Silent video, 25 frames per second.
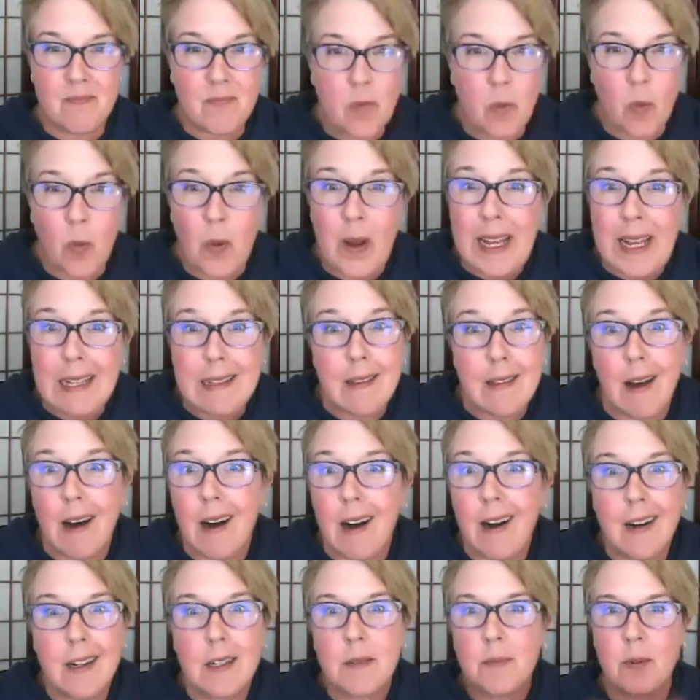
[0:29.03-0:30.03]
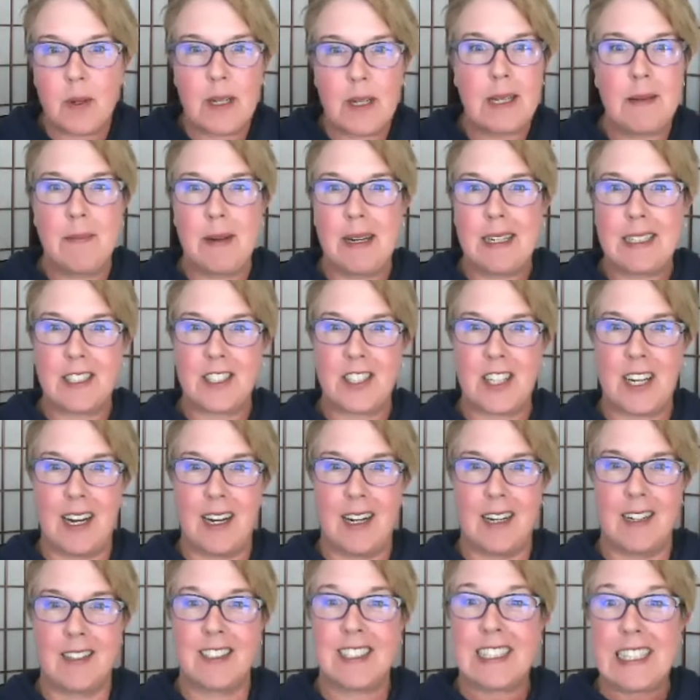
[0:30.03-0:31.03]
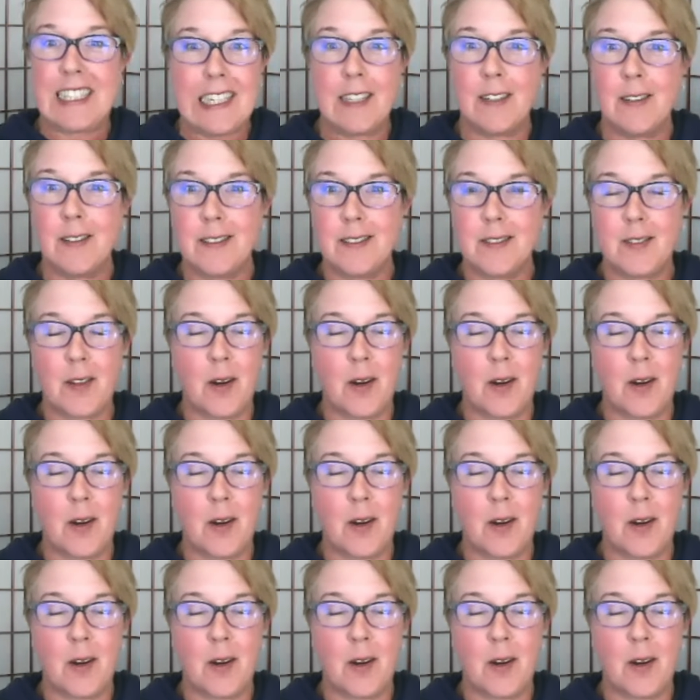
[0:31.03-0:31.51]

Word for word: week long pretty much uh, deals.